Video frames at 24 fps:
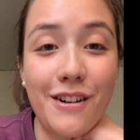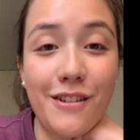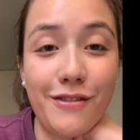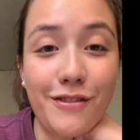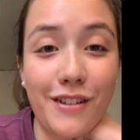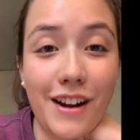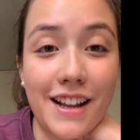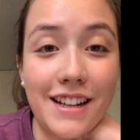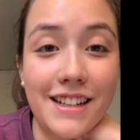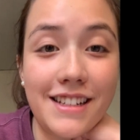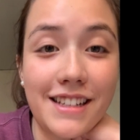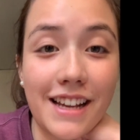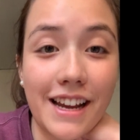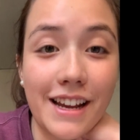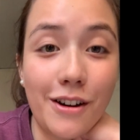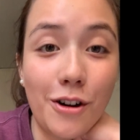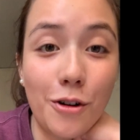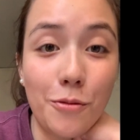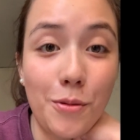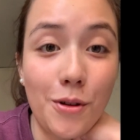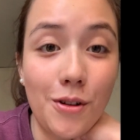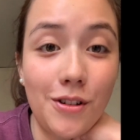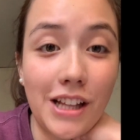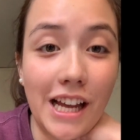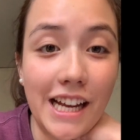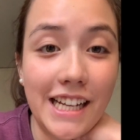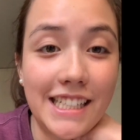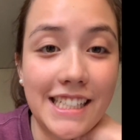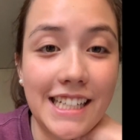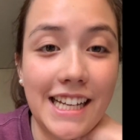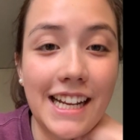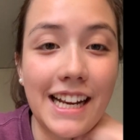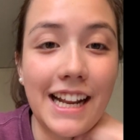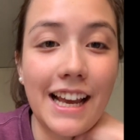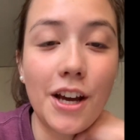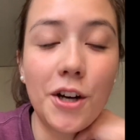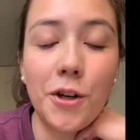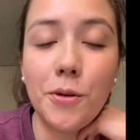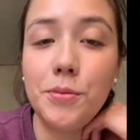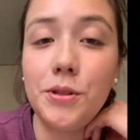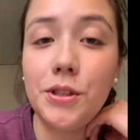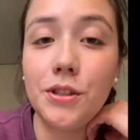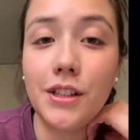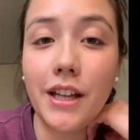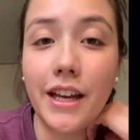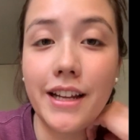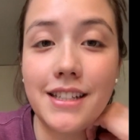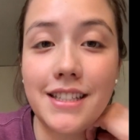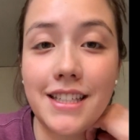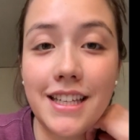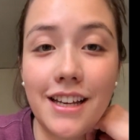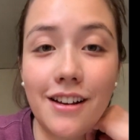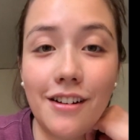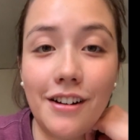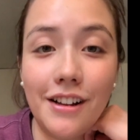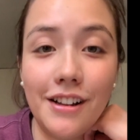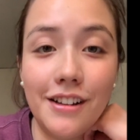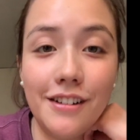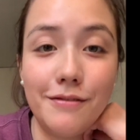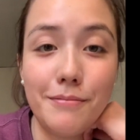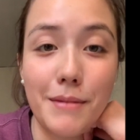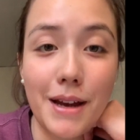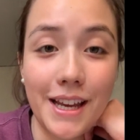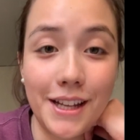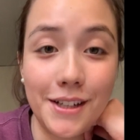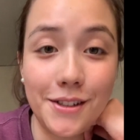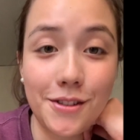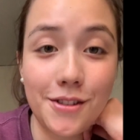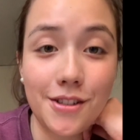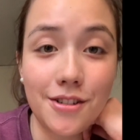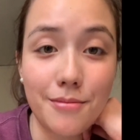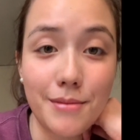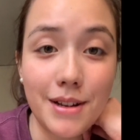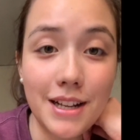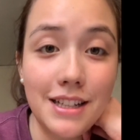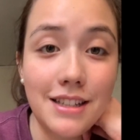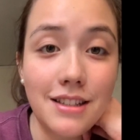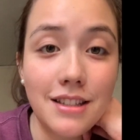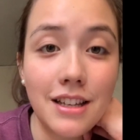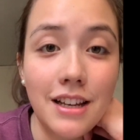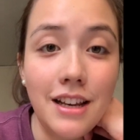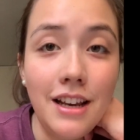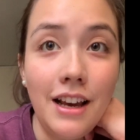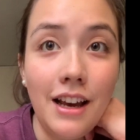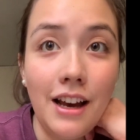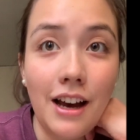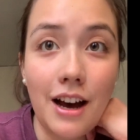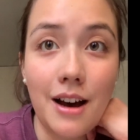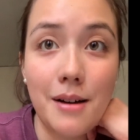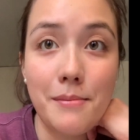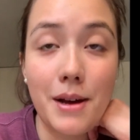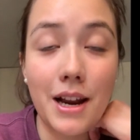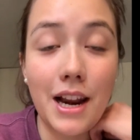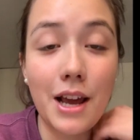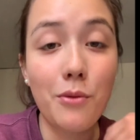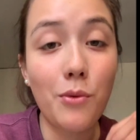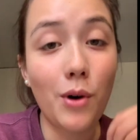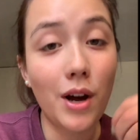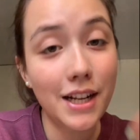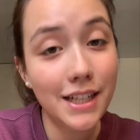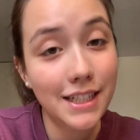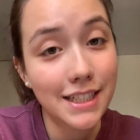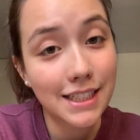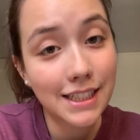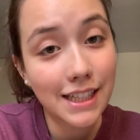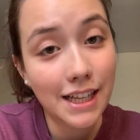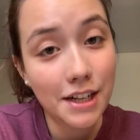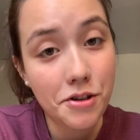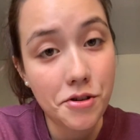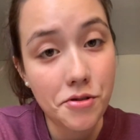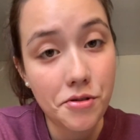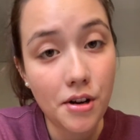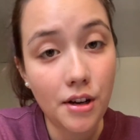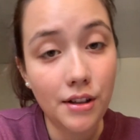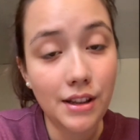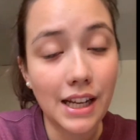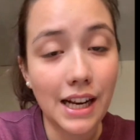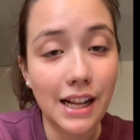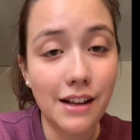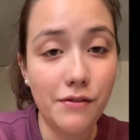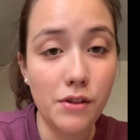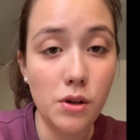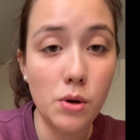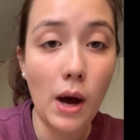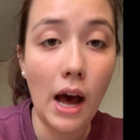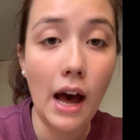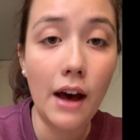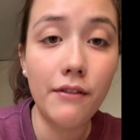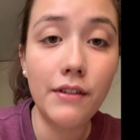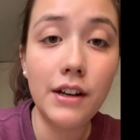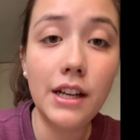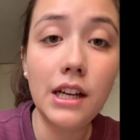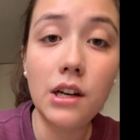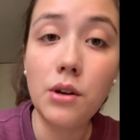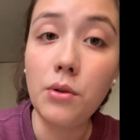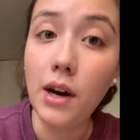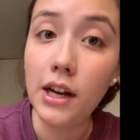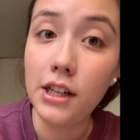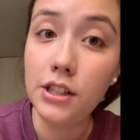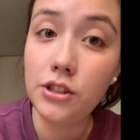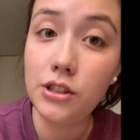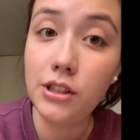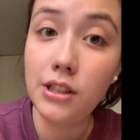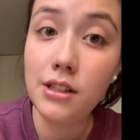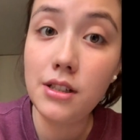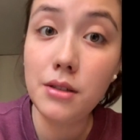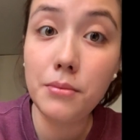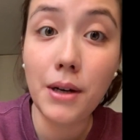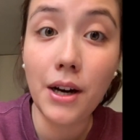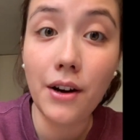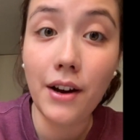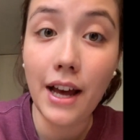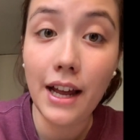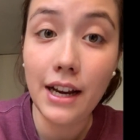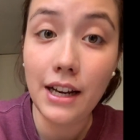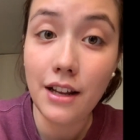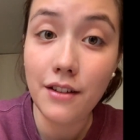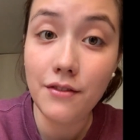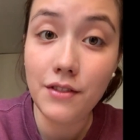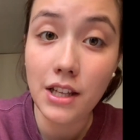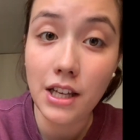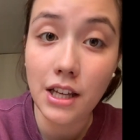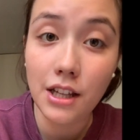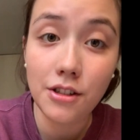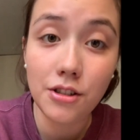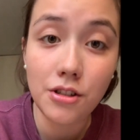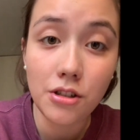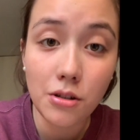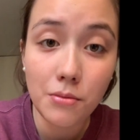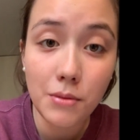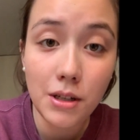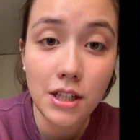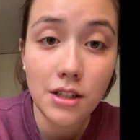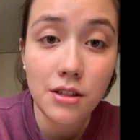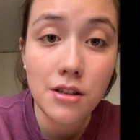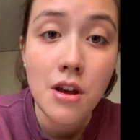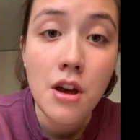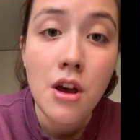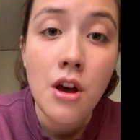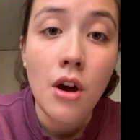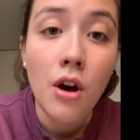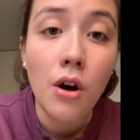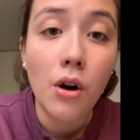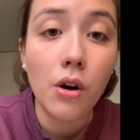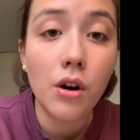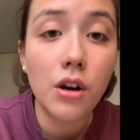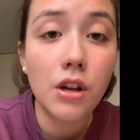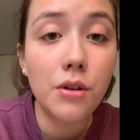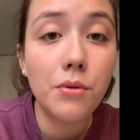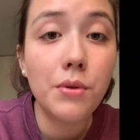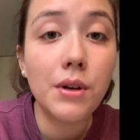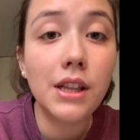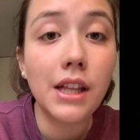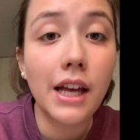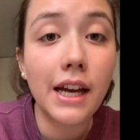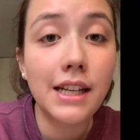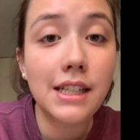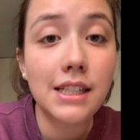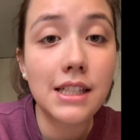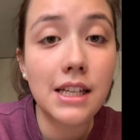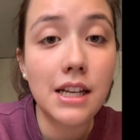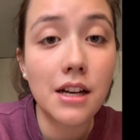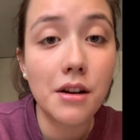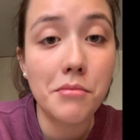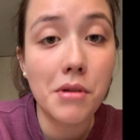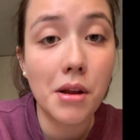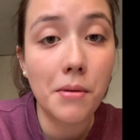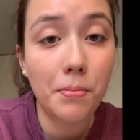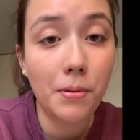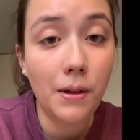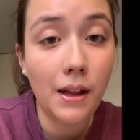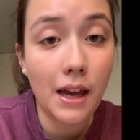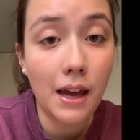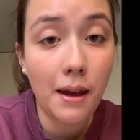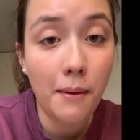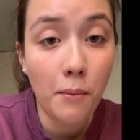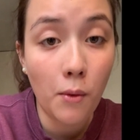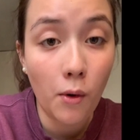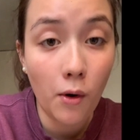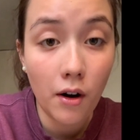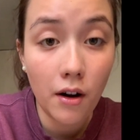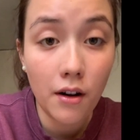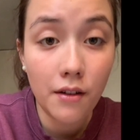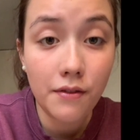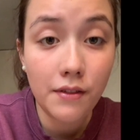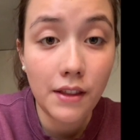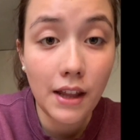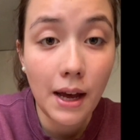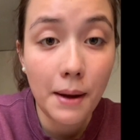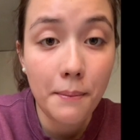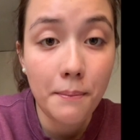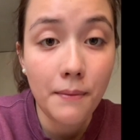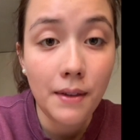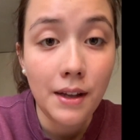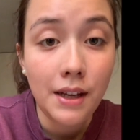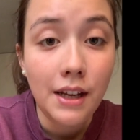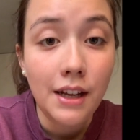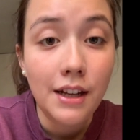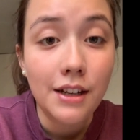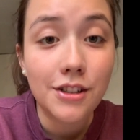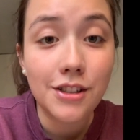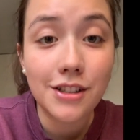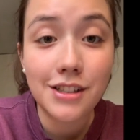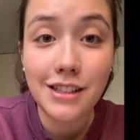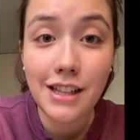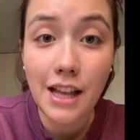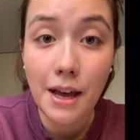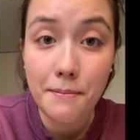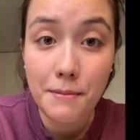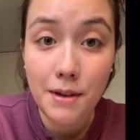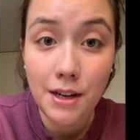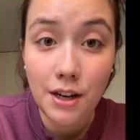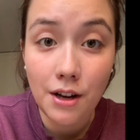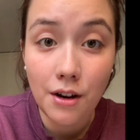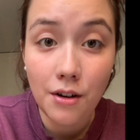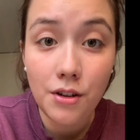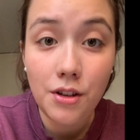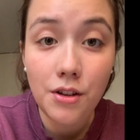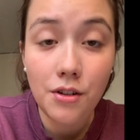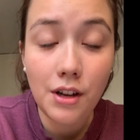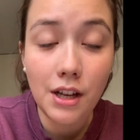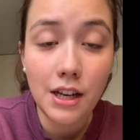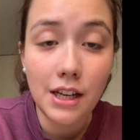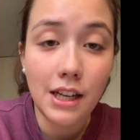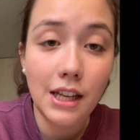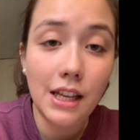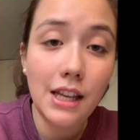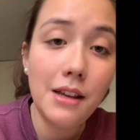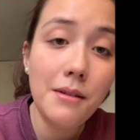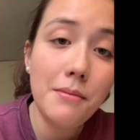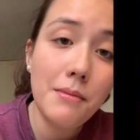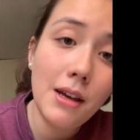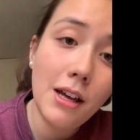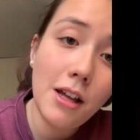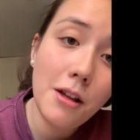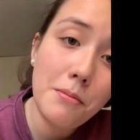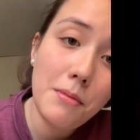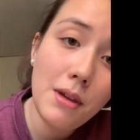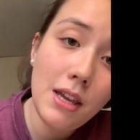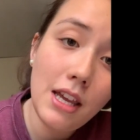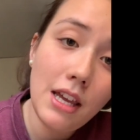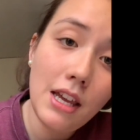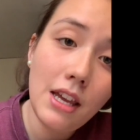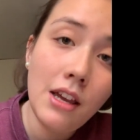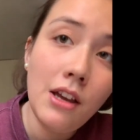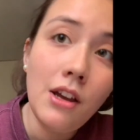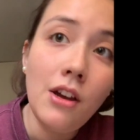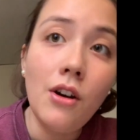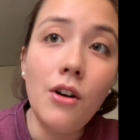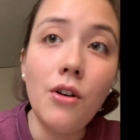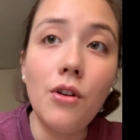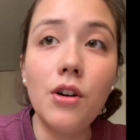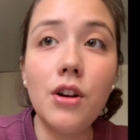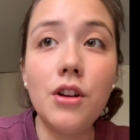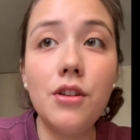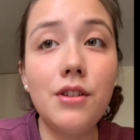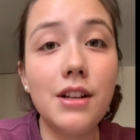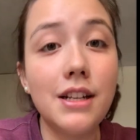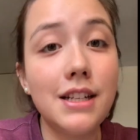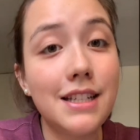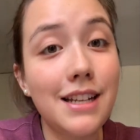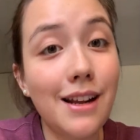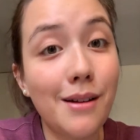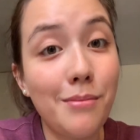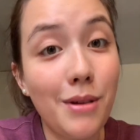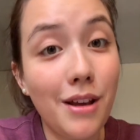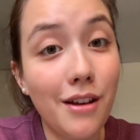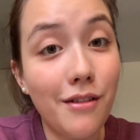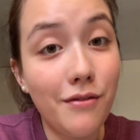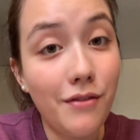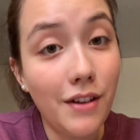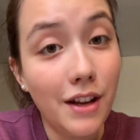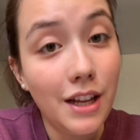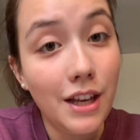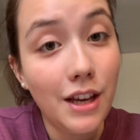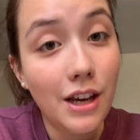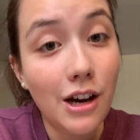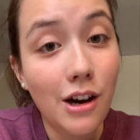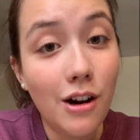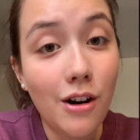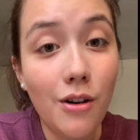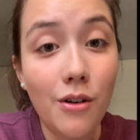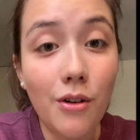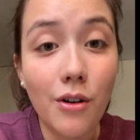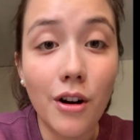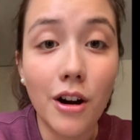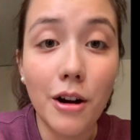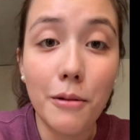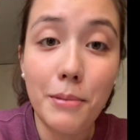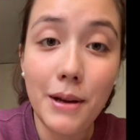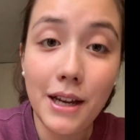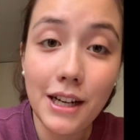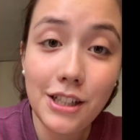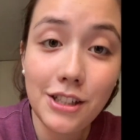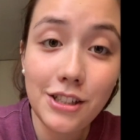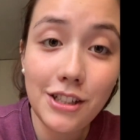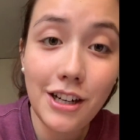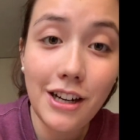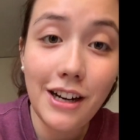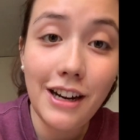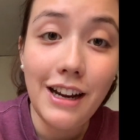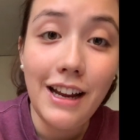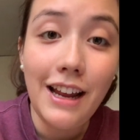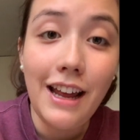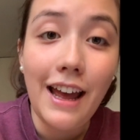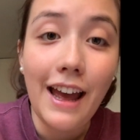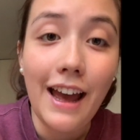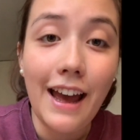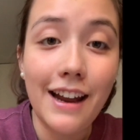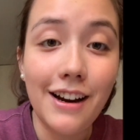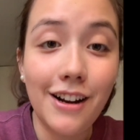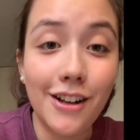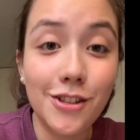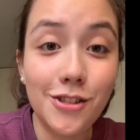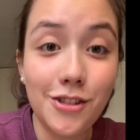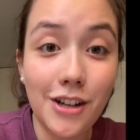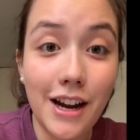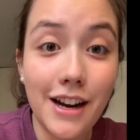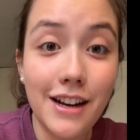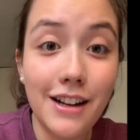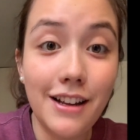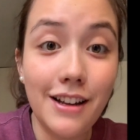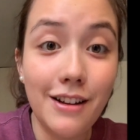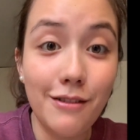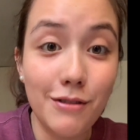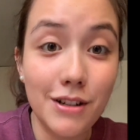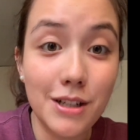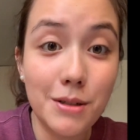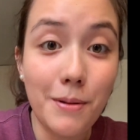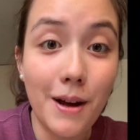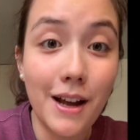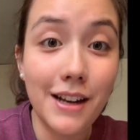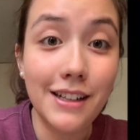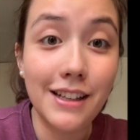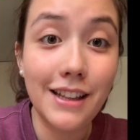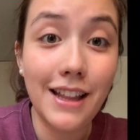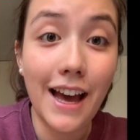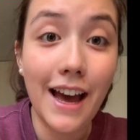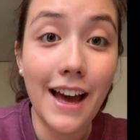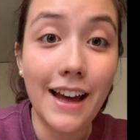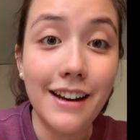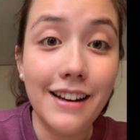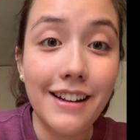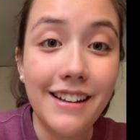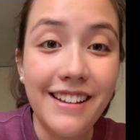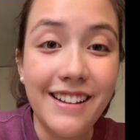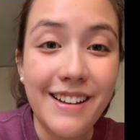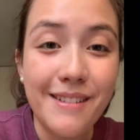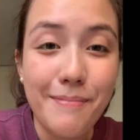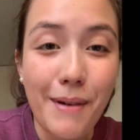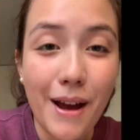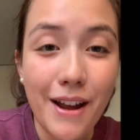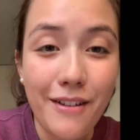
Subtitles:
friends. I hope you liked it, and I hope you like seeing all of my instruments. And I wanted to let you know that if you have any questions about any of the instruments, or you would like to hear me play more of them, just let me know. You can email me, or you can send me a video or a picture, and I'll try to respond to that. Bye,